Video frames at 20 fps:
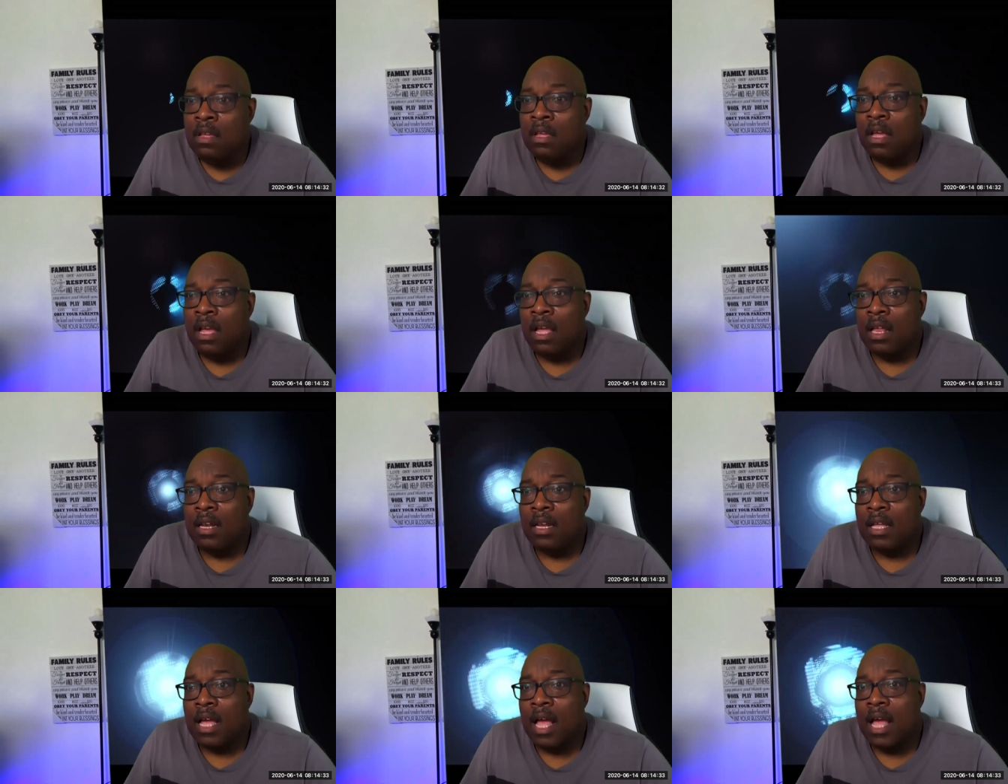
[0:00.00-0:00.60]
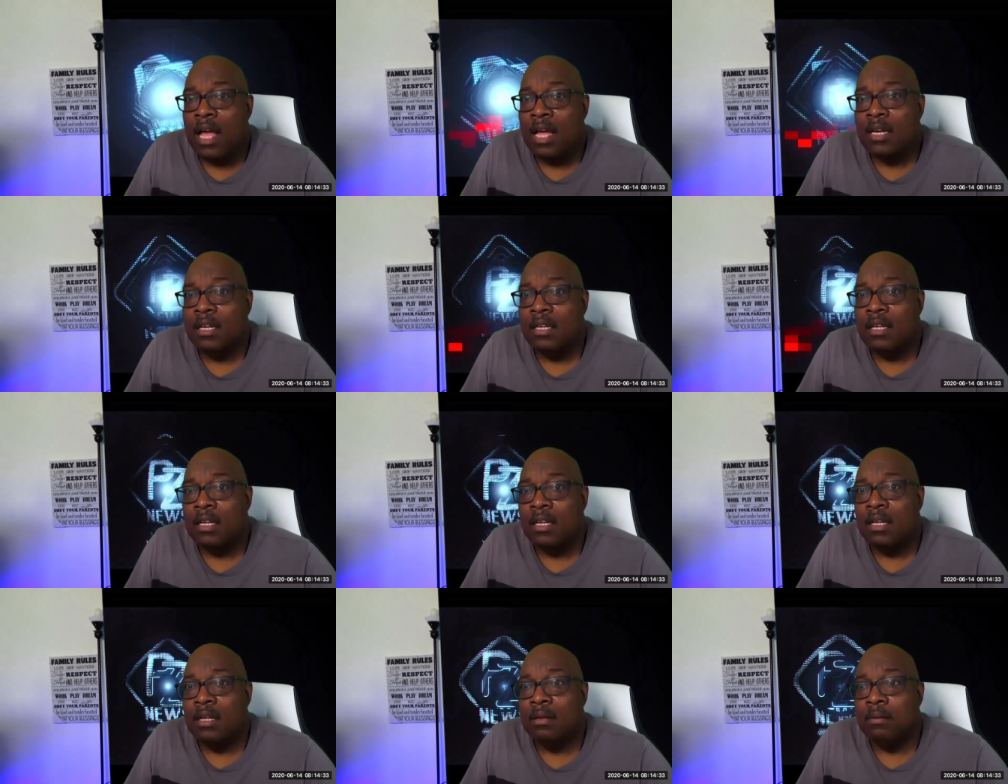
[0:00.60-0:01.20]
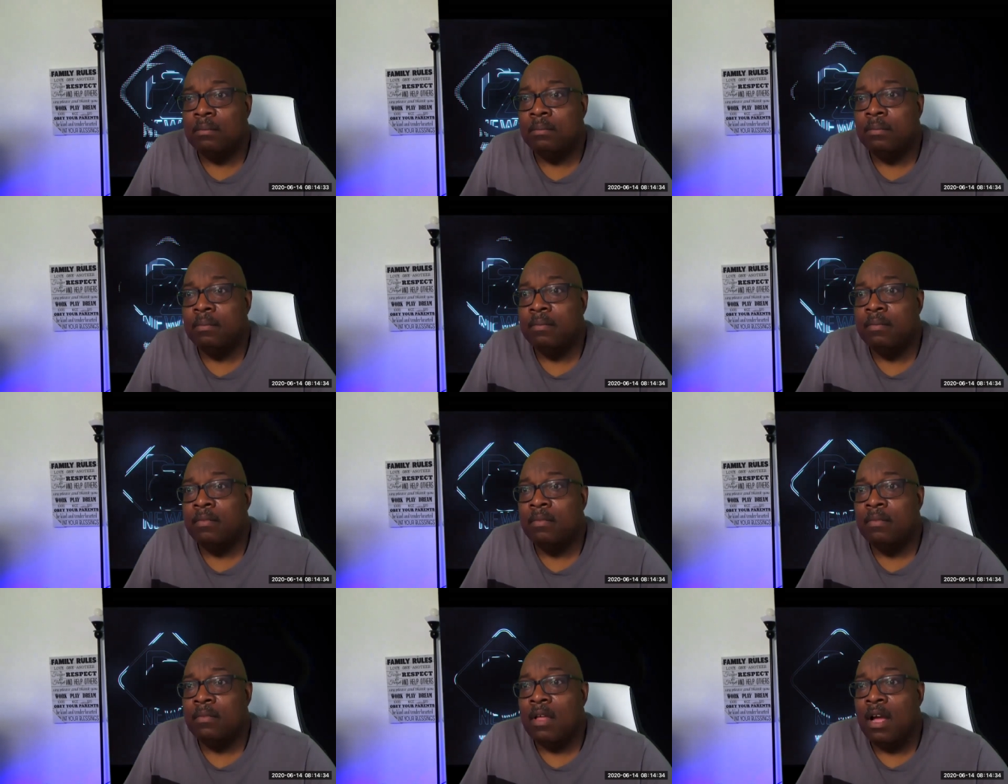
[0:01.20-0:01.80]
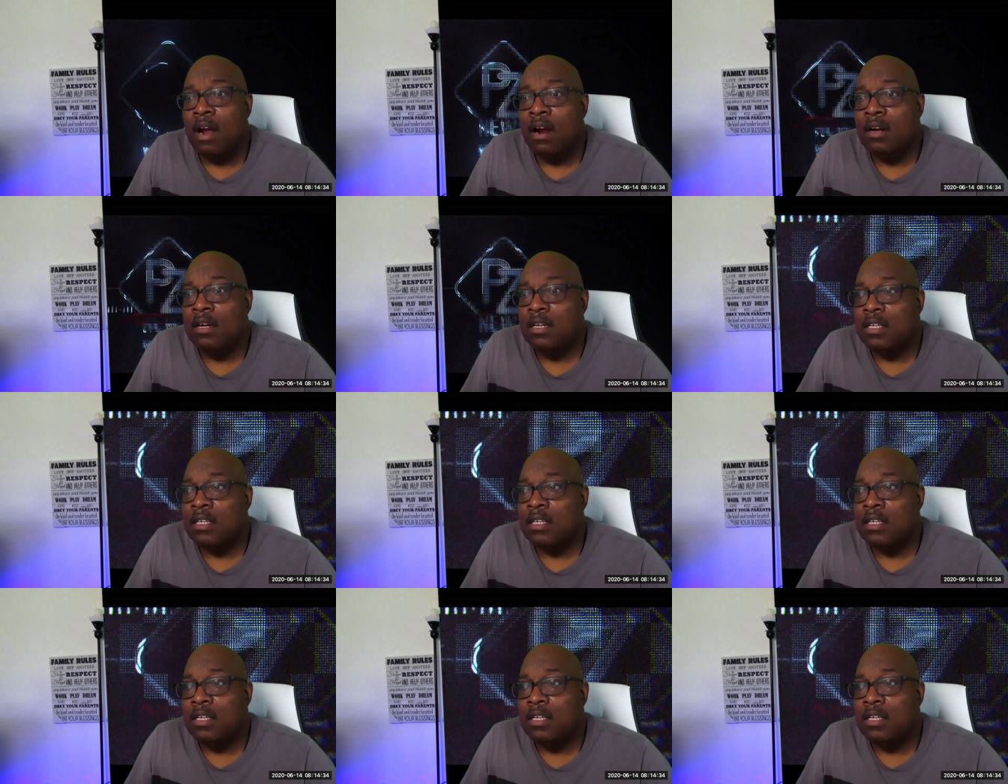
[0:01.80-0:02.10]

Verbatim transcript: and God um, hardened